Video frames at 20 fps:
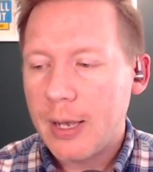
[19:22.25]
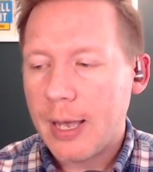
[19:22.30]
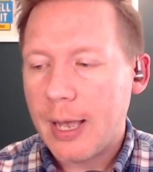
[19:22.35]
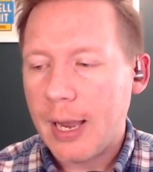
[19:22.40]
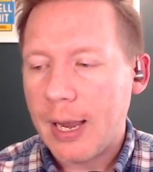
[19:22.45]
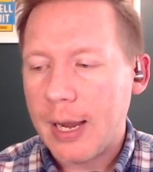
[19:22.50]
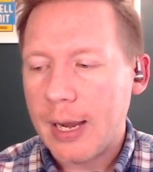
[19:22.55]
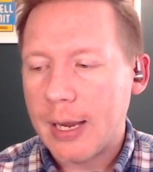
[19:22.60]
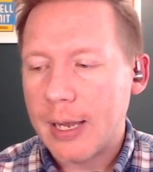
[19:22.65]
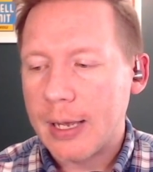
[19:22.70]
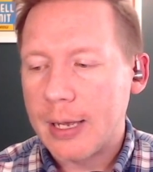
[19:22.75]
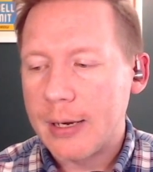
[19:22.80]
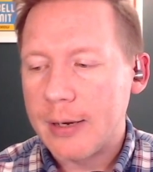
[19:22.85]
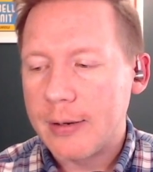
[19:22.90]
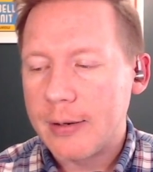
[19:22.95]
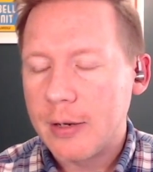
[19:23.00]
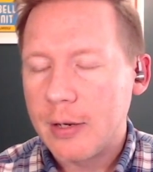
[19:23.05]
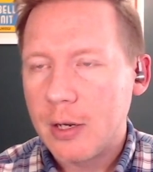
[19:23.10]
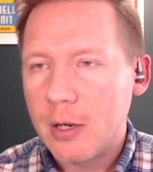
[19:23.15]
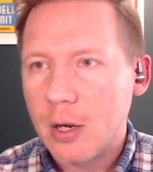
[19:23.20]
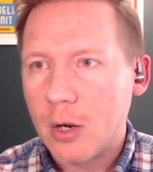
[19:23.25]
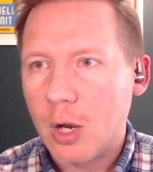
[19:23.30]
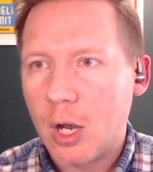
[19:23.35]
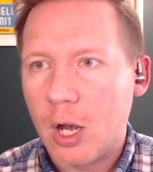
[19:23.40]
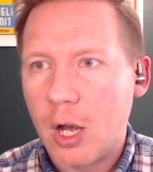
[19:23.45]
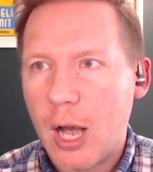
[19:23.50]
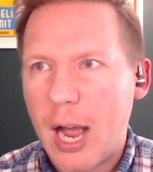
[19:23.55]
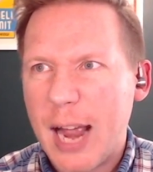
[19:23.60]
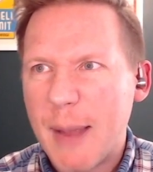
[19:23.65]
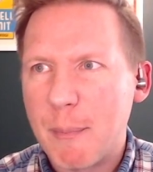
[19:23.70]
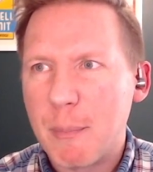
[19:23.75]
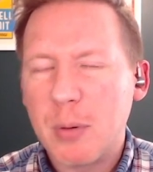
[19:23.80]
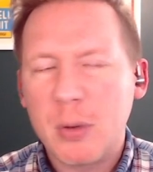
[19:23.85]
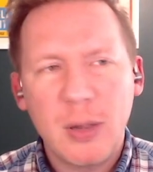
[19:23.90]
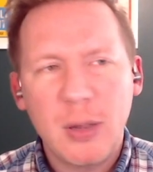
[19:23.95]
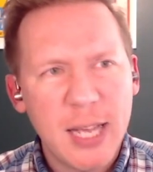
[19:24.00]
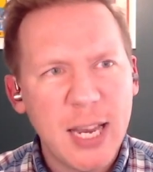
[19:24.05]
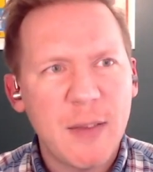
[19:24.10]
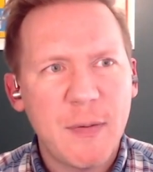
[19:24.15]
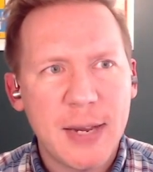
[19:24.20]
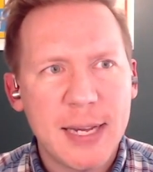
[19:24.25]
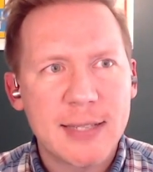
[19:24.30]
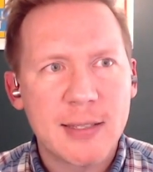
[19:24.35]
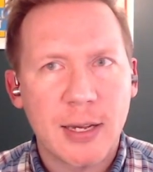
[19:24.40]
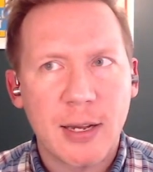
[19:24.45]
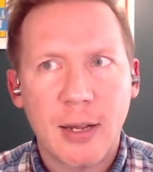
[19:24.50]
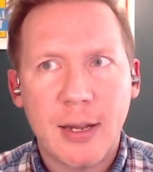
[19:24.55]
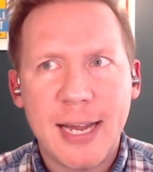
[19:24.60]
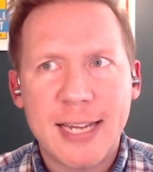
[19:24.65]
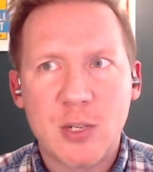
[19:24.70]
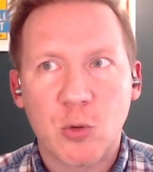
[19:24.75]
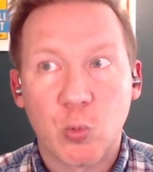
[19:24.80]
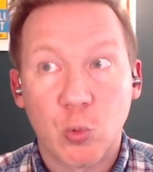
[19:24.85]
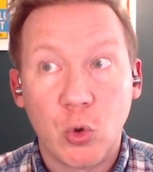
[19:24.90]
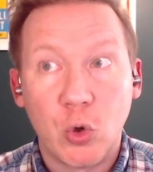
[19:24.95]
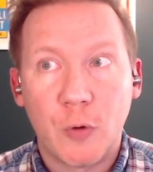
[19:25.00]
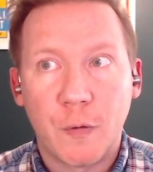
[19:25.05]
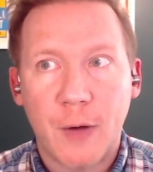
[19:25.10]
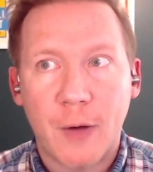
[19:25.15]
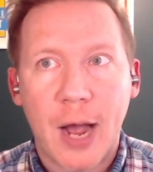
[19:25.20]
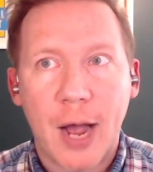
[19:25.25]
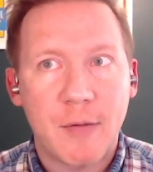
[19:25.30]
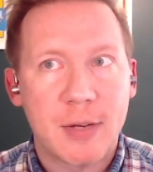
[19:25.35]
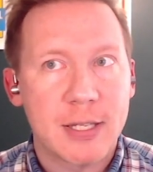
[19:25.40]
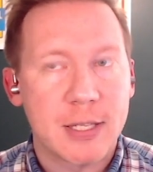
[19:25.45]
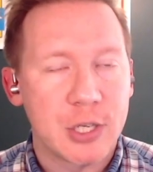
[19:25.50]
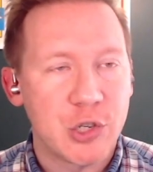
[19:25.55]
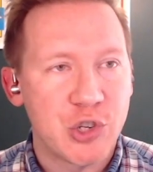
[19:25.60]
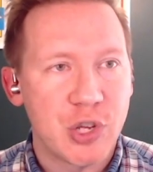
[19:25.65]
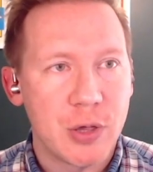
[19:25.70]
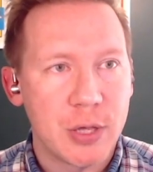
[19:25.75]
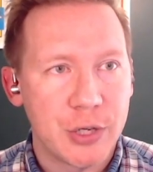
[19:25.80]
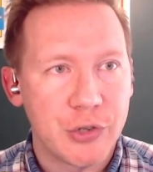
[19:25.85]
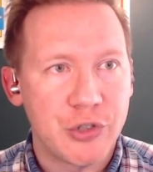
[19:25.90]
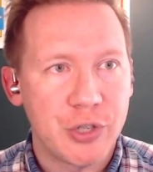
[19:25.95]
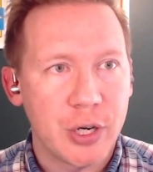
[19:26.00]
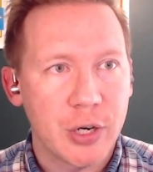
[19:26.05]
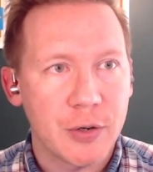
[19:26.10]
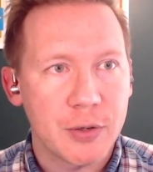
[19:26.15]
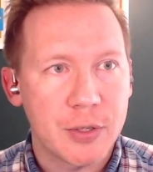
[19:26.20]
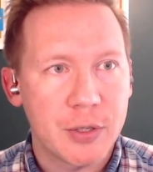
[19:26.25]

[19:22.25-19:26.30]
And I believe he's a Rule 5 decision this year.